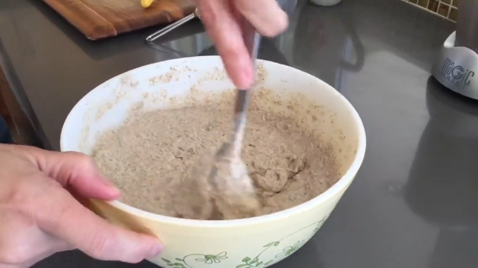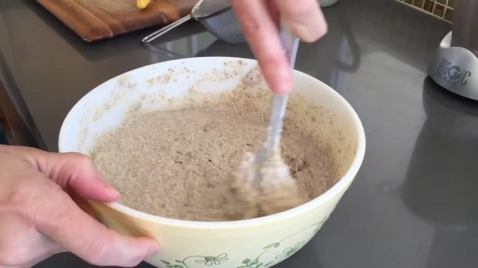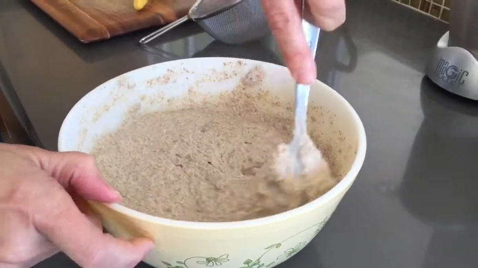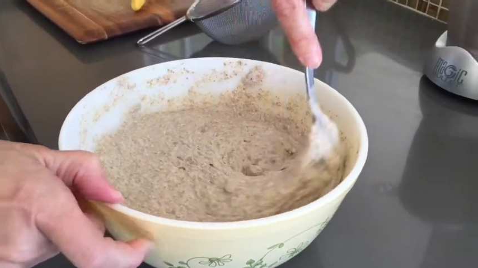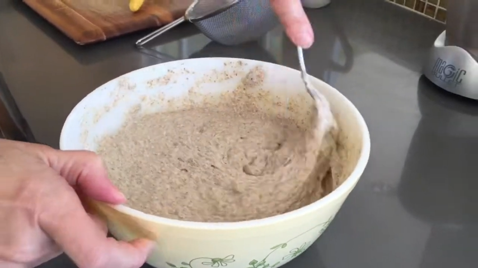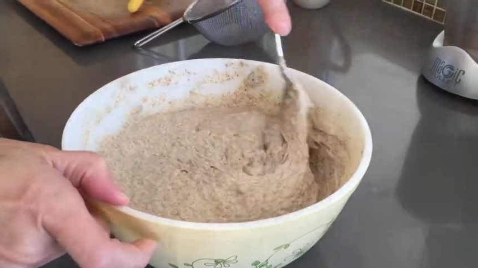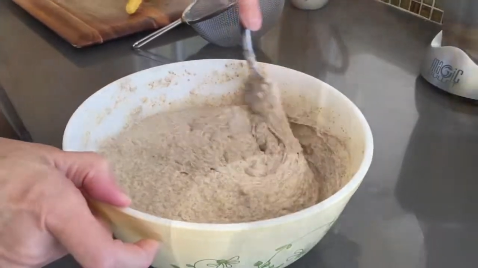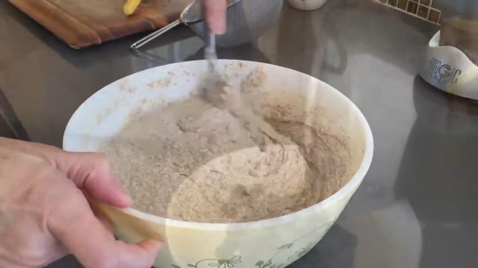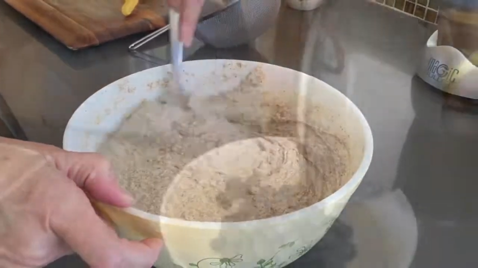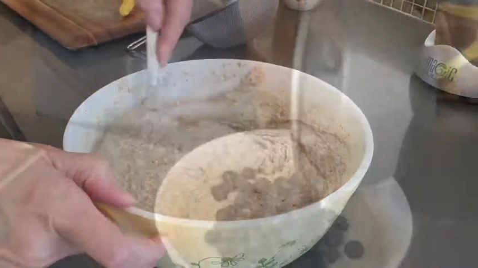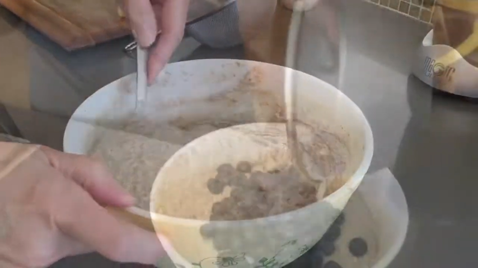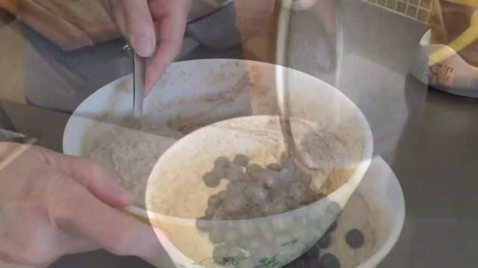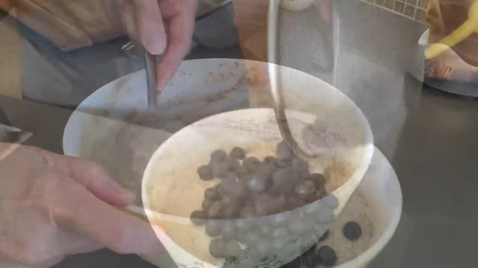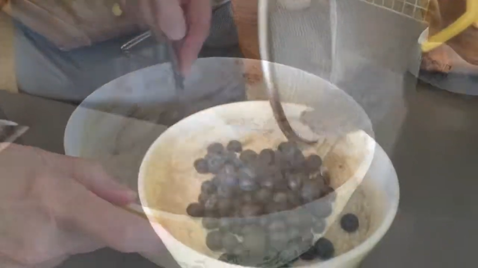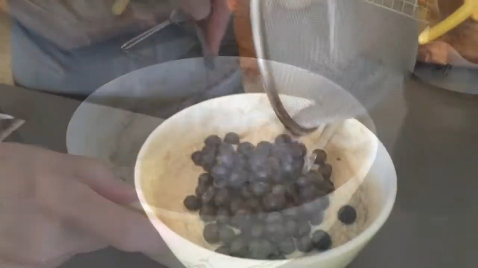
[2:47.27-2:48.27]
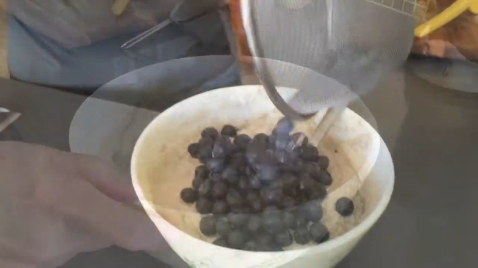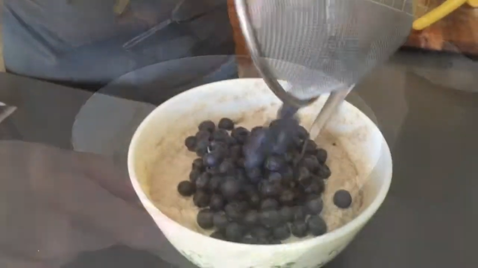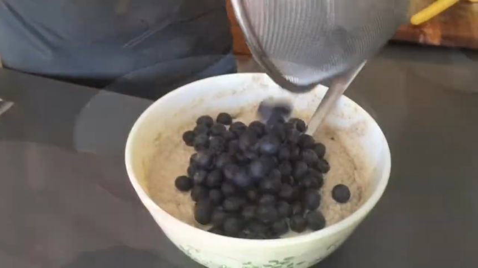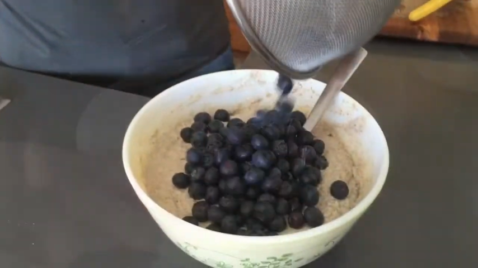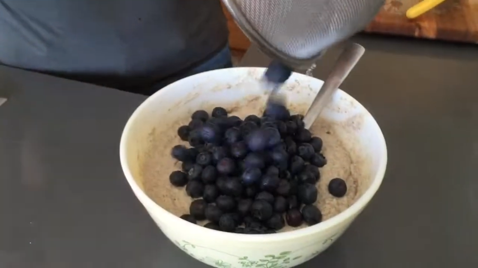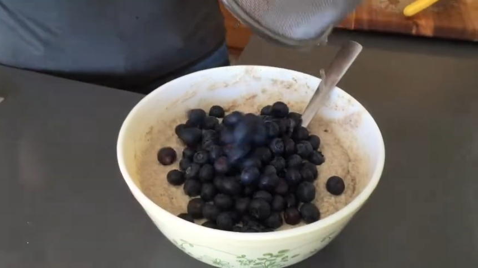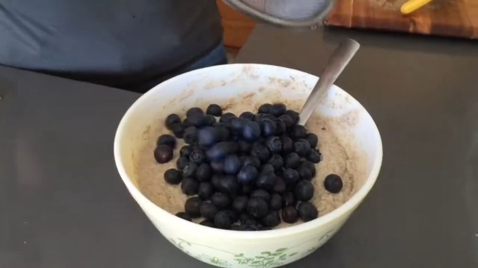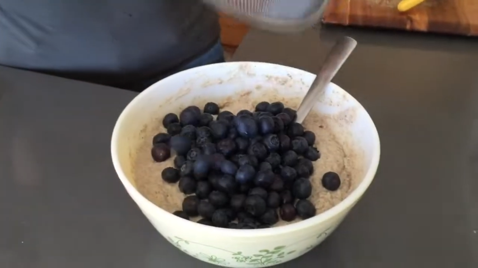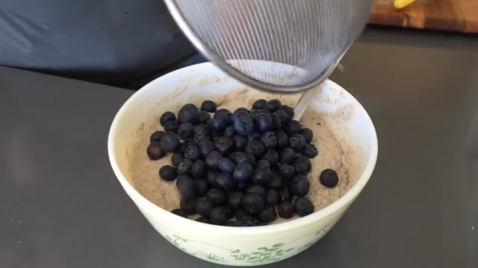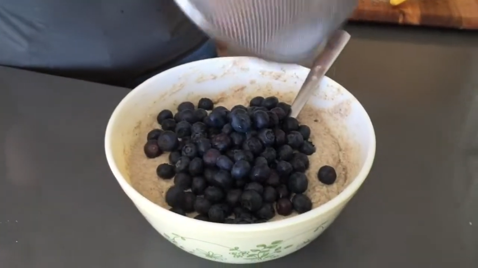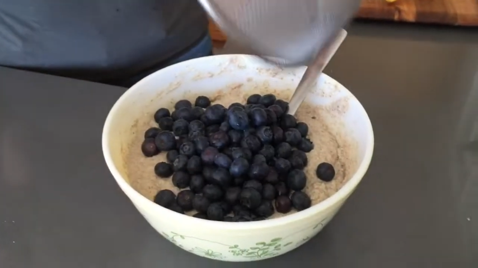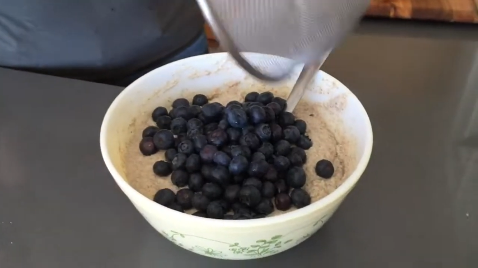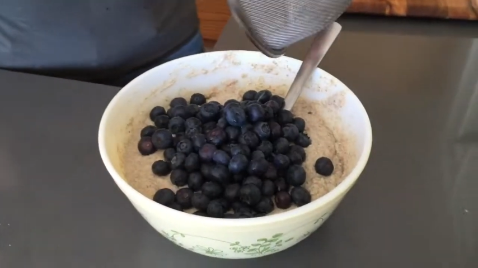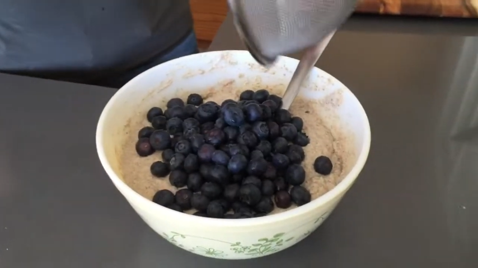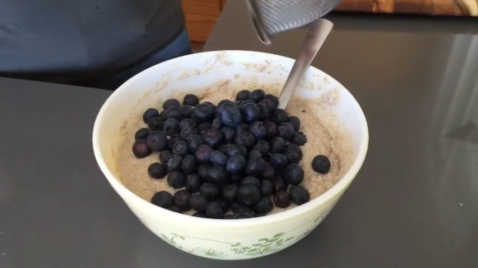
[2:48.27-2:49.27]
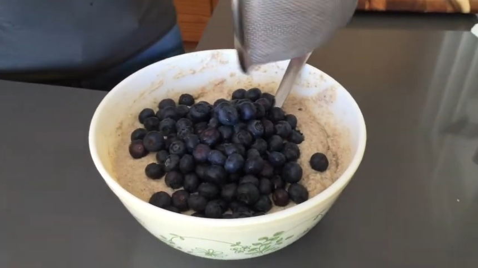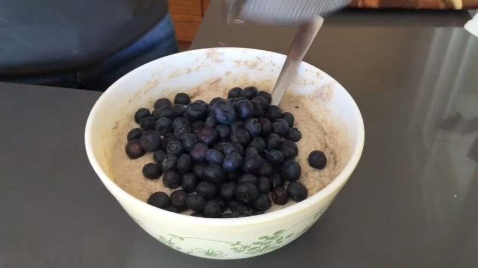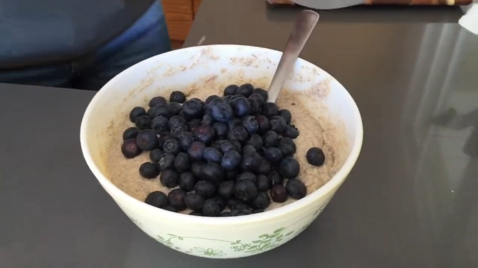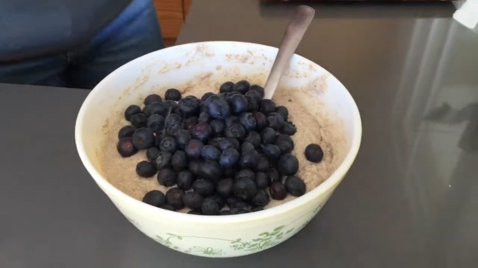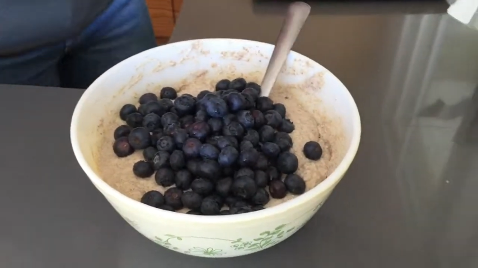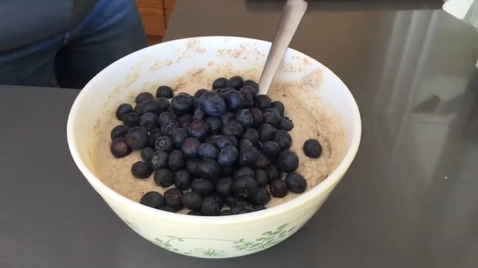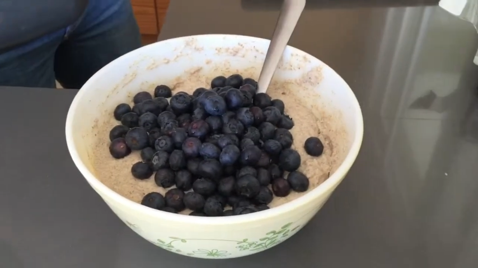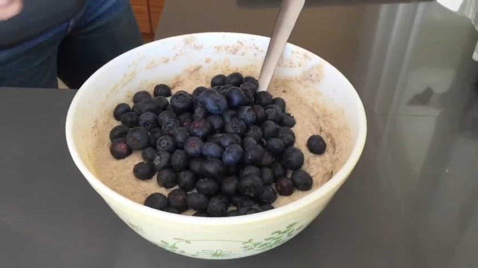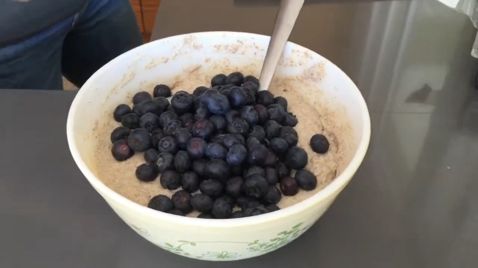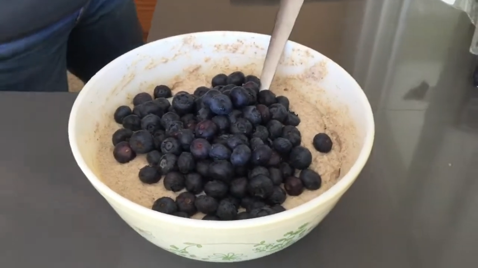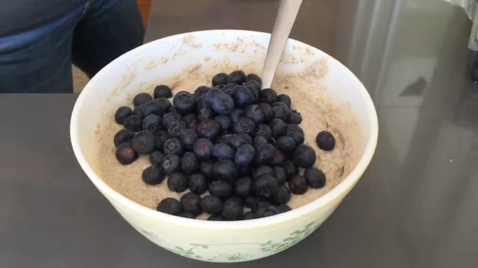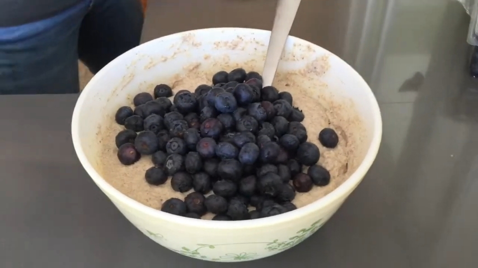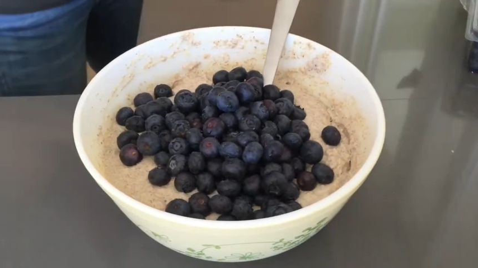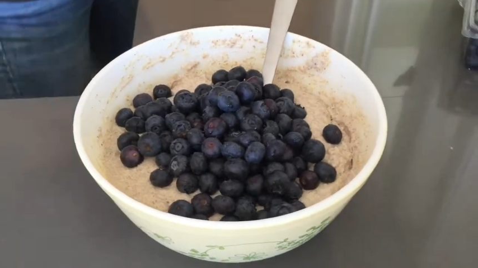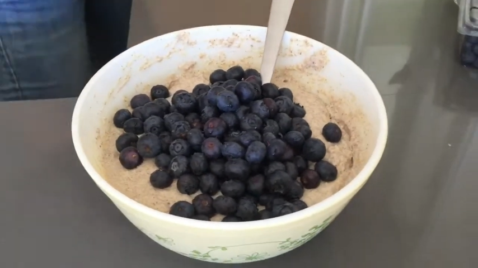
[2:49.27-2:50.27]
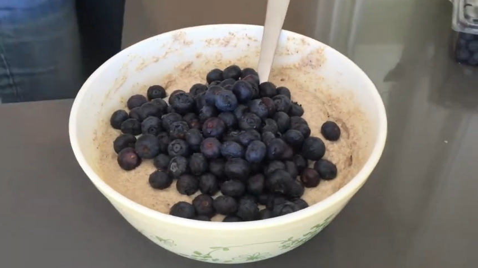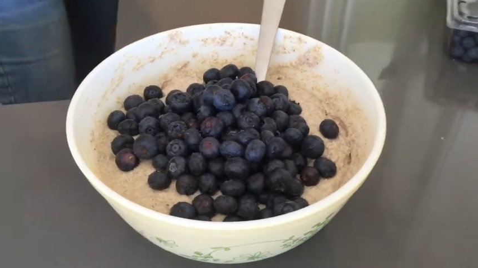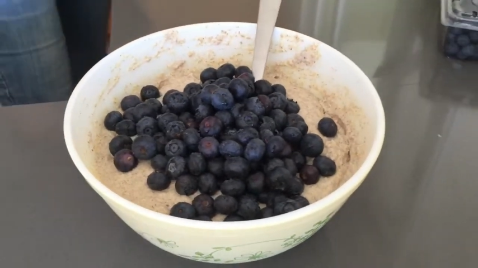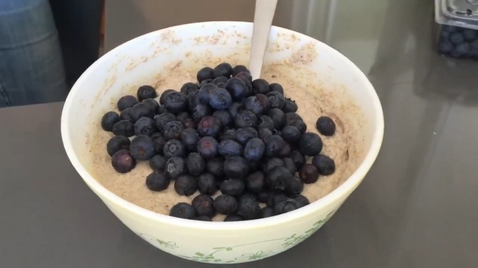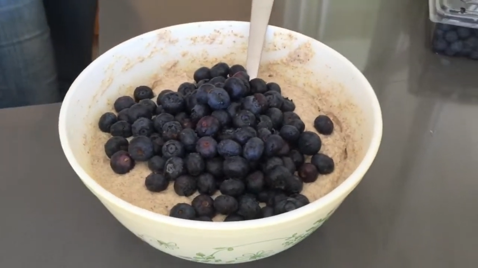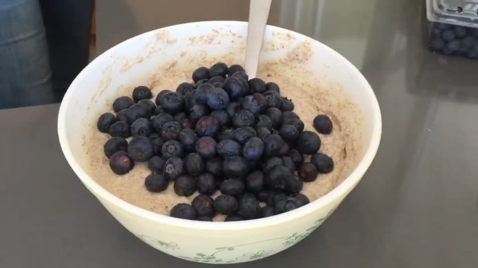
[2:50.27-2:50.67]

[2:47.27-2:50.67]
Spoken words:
Nobody's mouth can be seen.